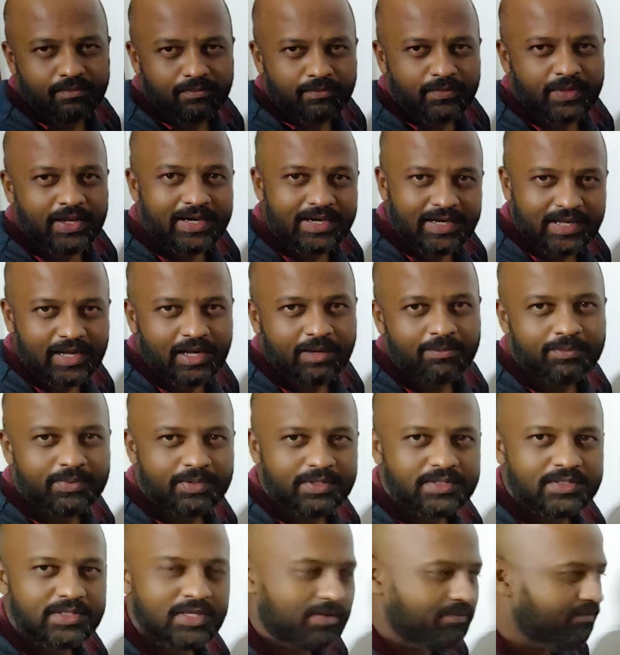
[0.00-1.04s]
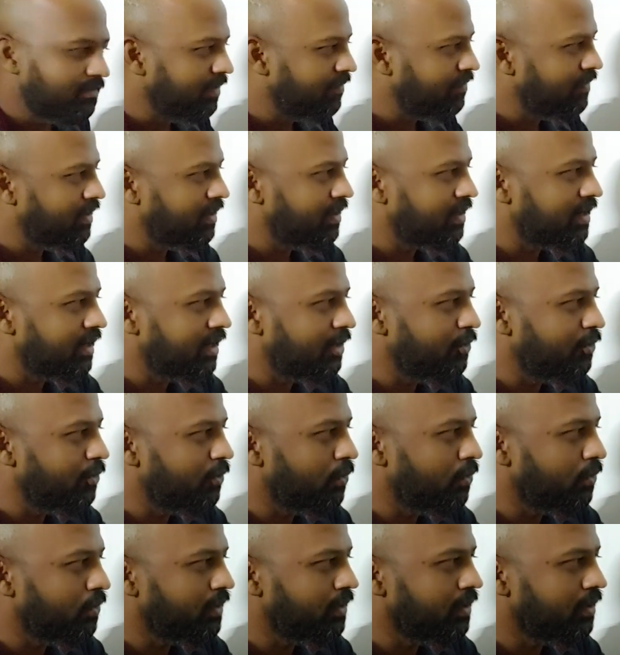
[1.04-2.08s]
that happens, and we will try to
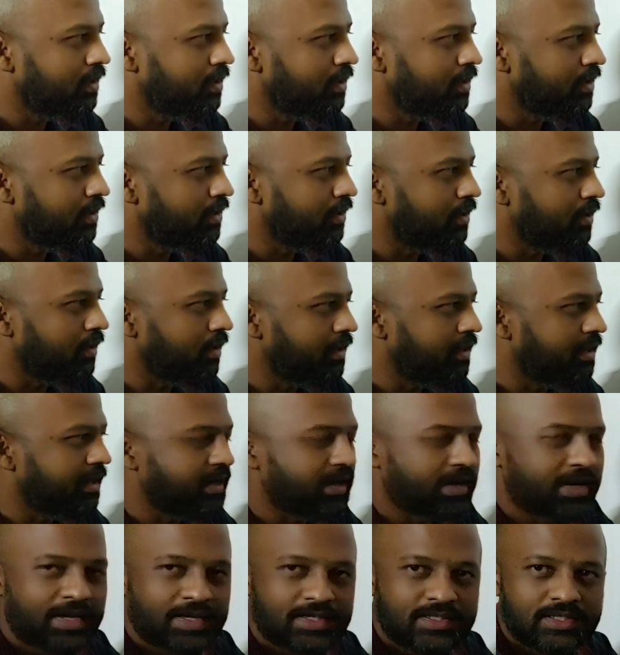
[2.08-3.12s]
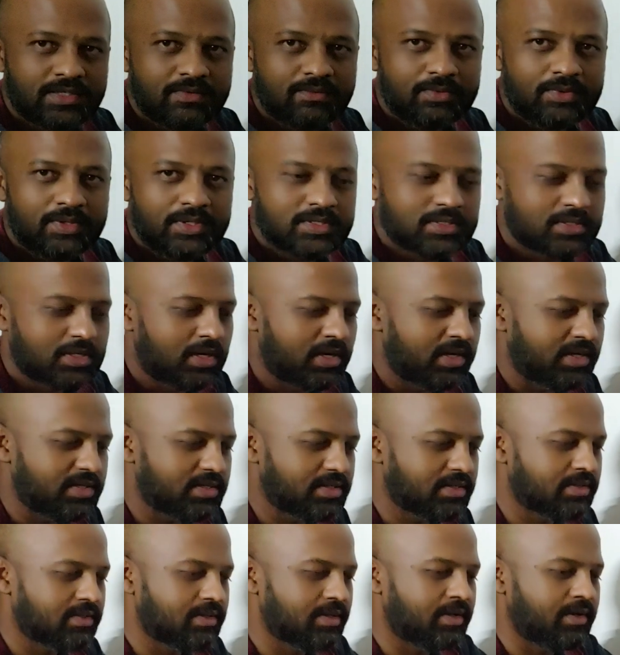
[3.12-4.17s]
do the, draw the connection with the
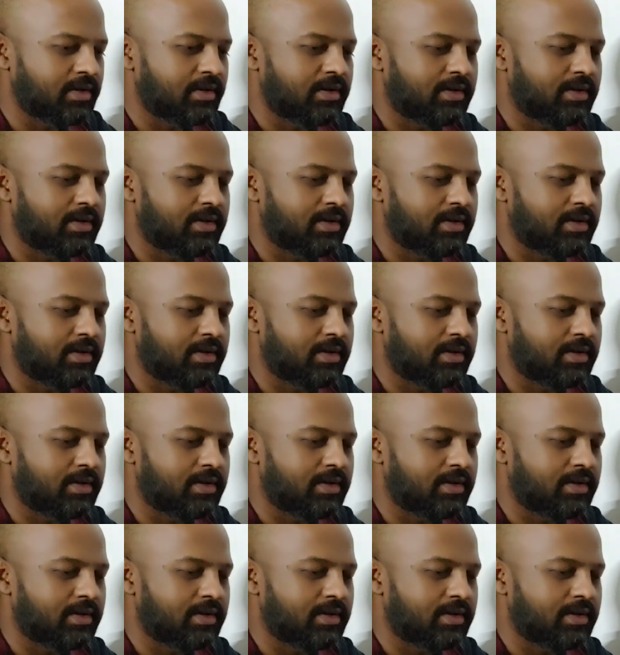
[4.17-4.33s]
SARS